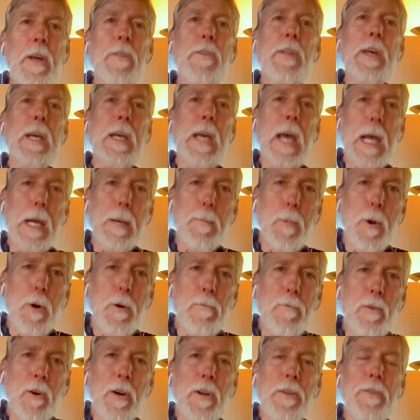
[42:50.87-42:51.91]
They came
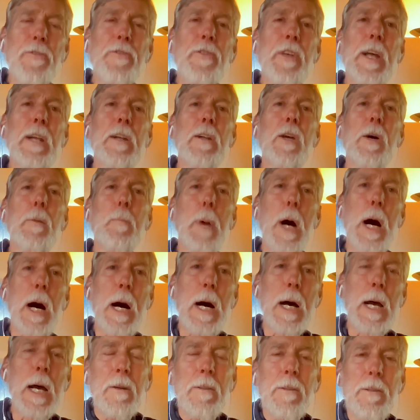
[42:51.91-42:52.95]
over and said goodbye.